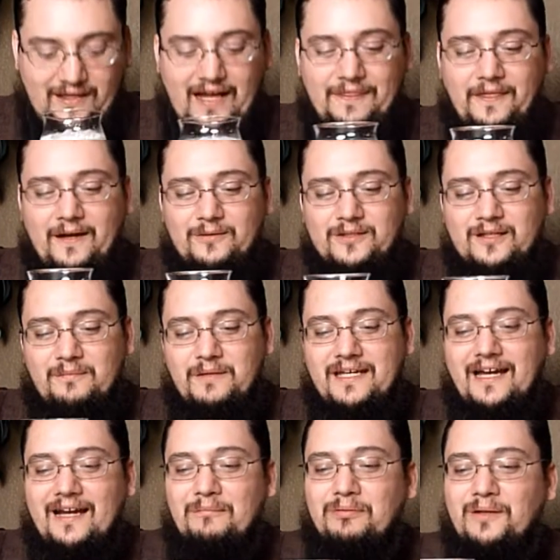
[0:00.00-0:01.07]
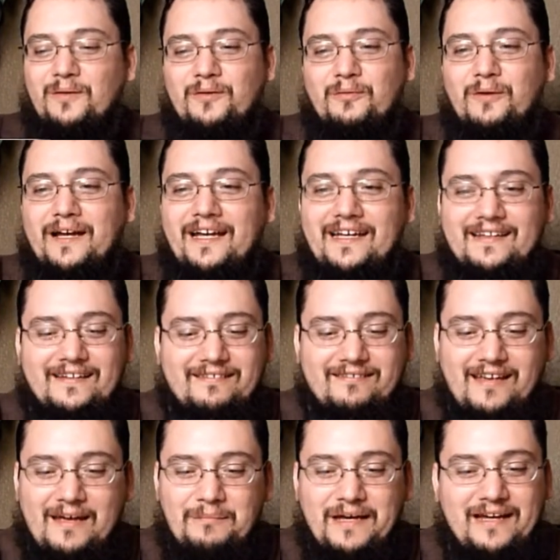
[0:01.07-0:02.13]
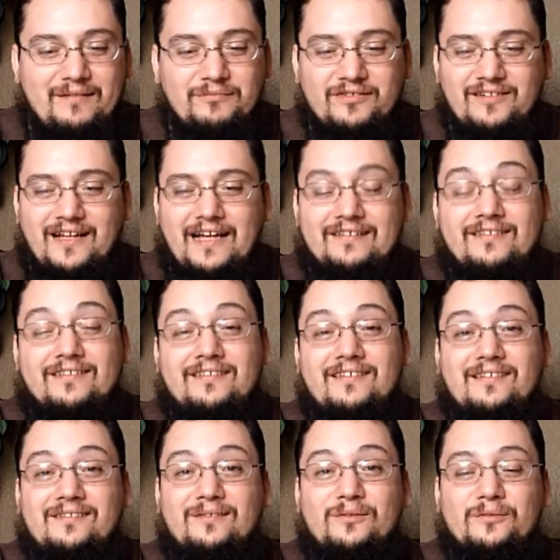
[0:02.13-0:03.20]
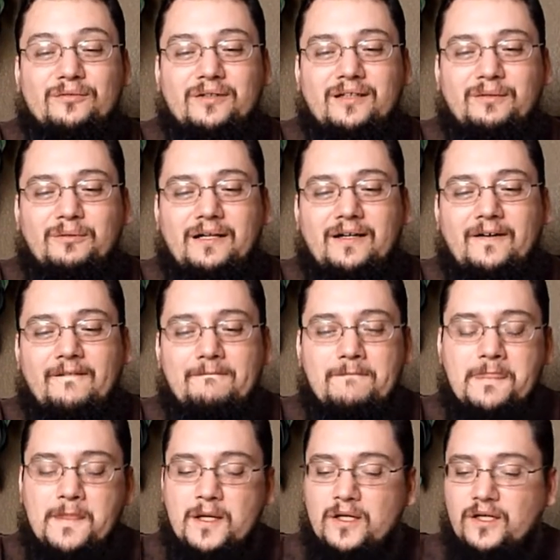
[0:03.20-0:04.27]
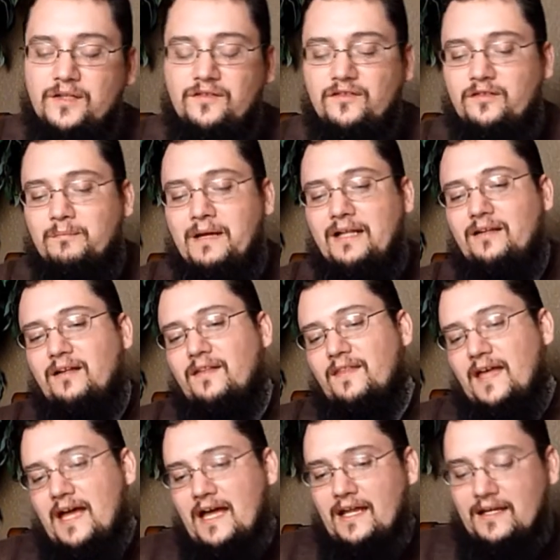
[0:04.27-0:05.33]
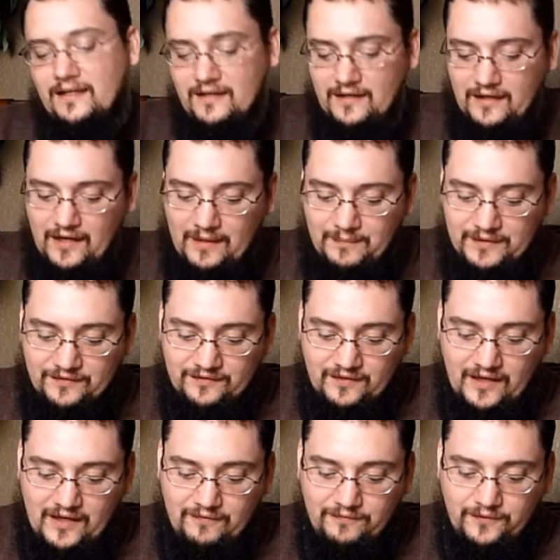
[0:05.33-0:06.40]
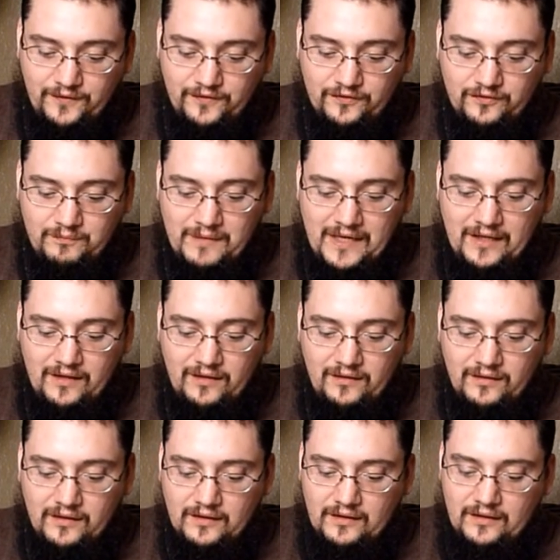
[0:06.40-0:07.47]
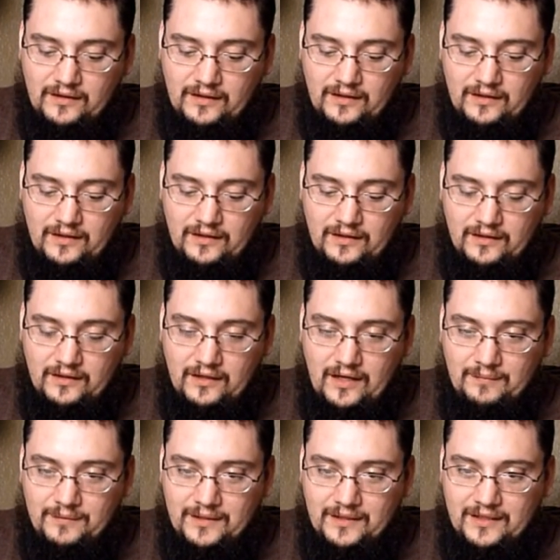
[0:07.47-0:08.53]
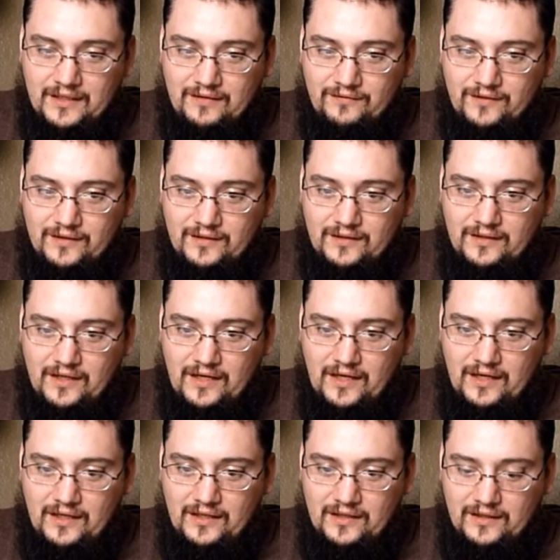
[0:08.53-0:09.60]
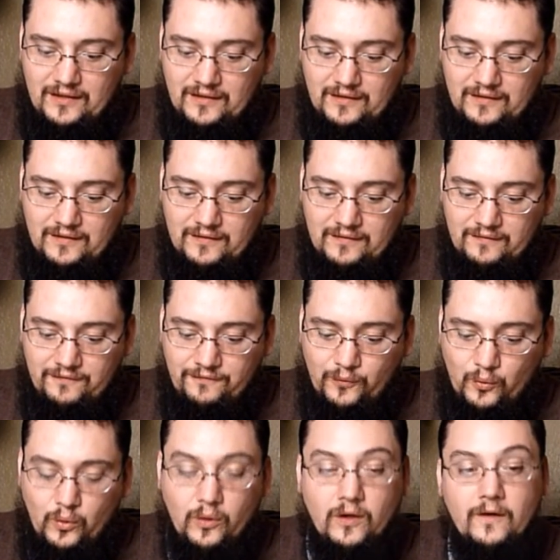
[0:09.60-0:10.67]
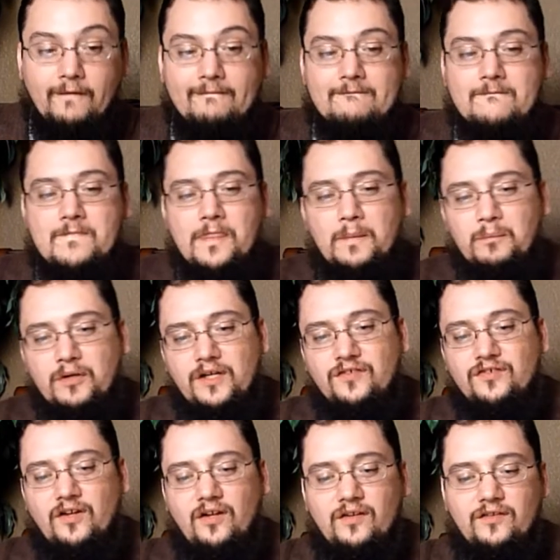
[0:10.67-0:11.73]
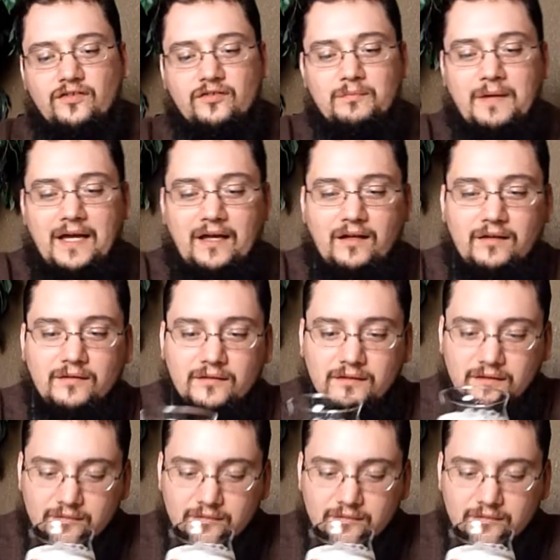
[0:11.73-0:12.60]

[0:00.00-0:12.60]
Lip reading: I thought I was going to be kind of blown away, and the Sam Adams glass is still doing really well. Good smell on that. I'm going to say for the smell, I'm going to give it a 4. Pretty solid smell.